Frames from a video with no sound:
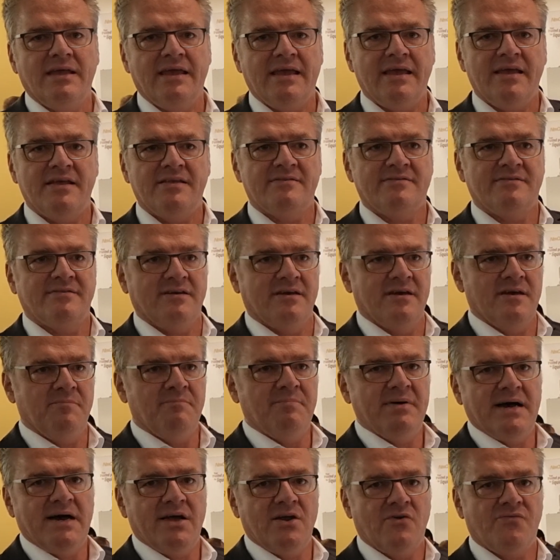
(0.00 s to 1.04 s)
is
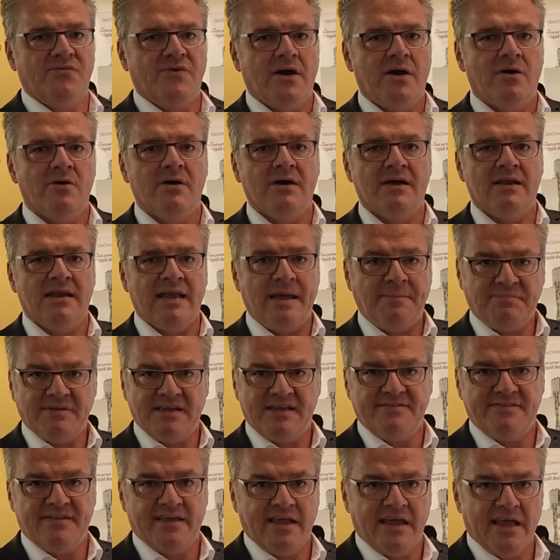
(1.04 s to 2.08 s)
part of our lab
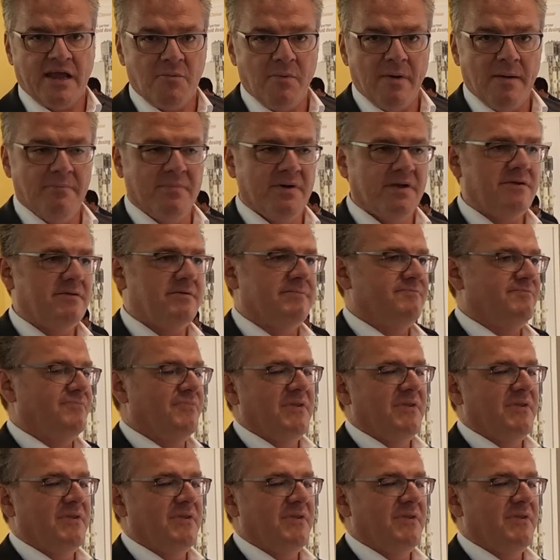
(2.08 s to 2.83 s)
testing equipment.